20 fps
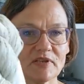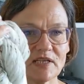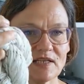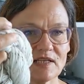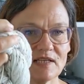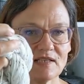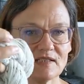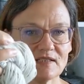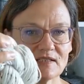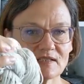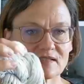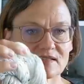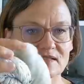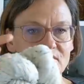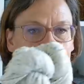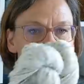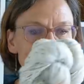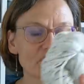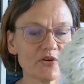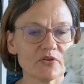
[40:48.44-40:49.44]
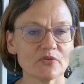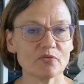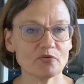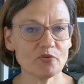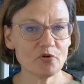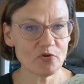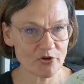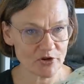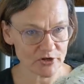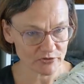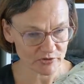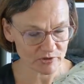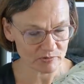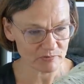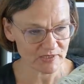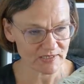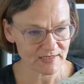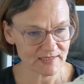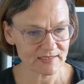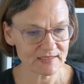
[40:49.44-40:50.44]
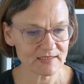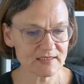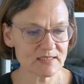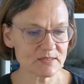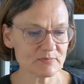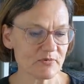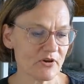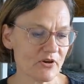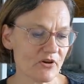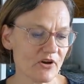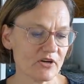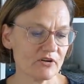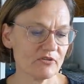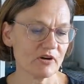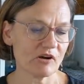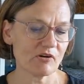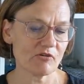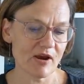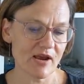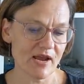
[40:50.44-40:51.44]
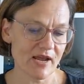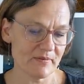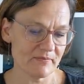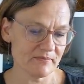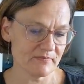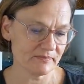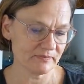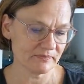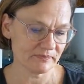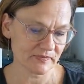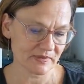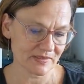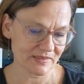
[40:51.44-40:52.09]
these, run 400 meters per 100 gram.